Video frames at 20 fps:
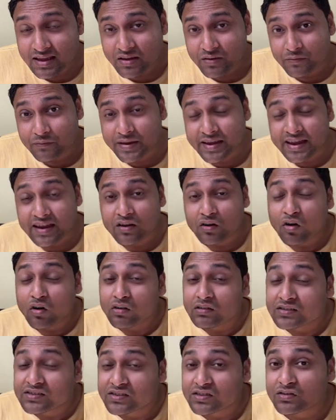We can
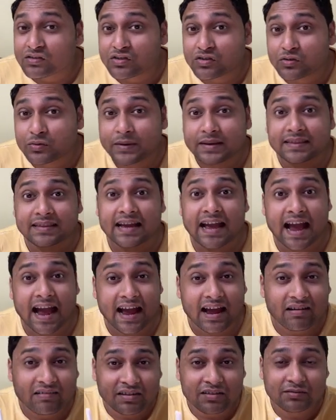also do it
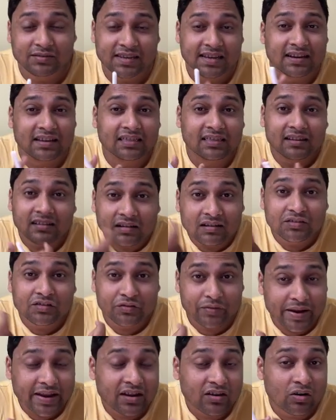using a little
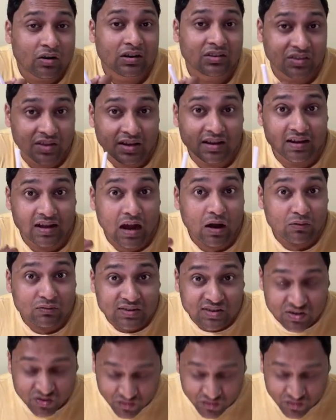trick called the Gauss